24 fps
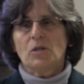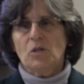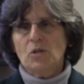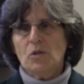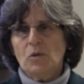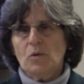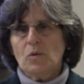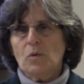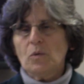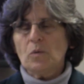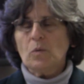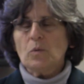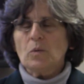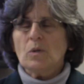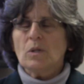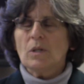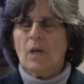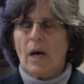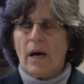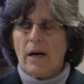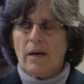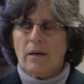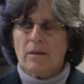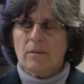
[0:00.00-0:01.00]
to
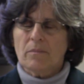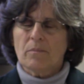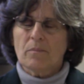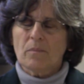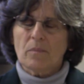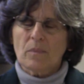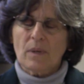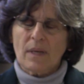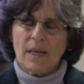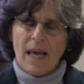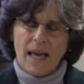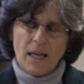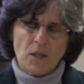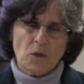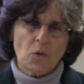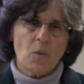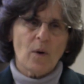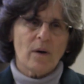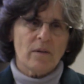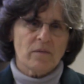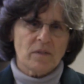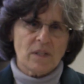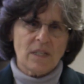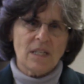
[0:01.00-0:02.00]

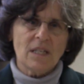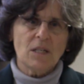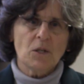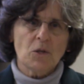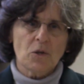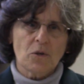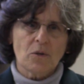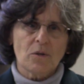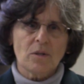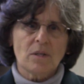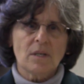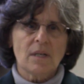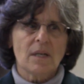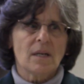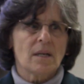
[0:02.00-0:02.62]
K-12 teachers